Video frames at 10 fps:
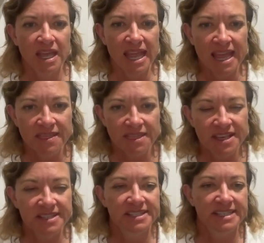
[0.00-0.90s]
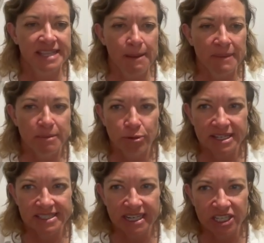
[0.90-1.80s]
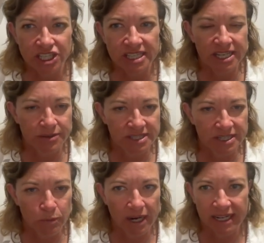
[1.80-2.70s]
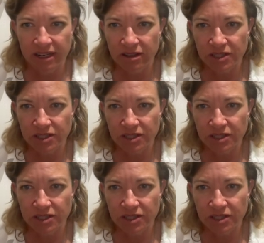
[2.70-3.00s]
And this is that midbrain section that you see right here.